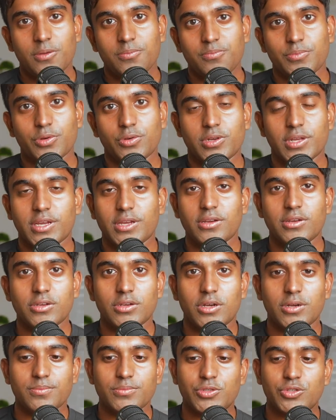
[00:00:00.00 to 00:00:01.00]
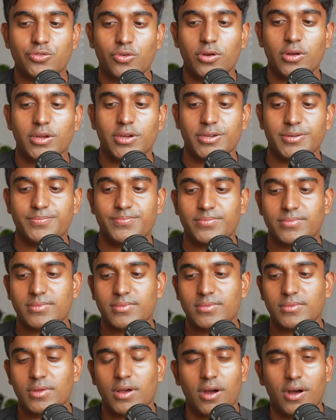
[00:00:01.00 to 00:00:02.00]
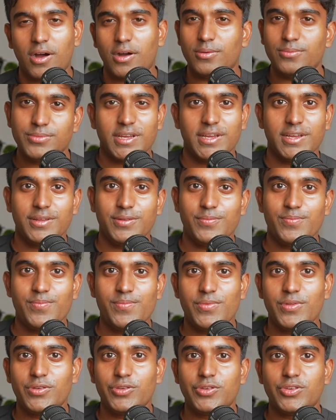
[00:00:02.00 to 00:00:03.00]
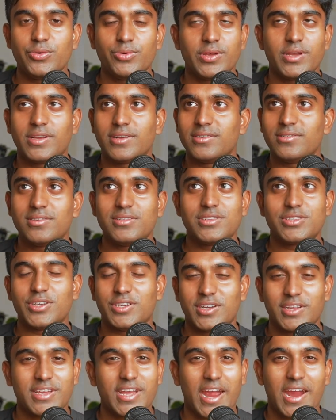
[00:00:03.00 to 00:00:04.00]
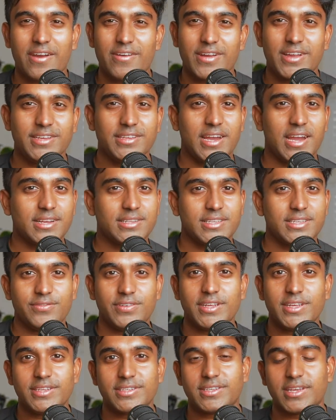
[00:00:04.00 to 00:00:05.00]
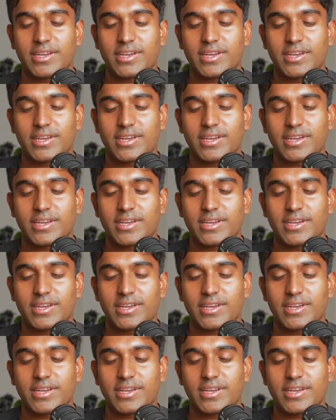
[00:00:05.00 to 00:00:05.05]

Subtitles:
building stronger arms, and doing certain carry activities.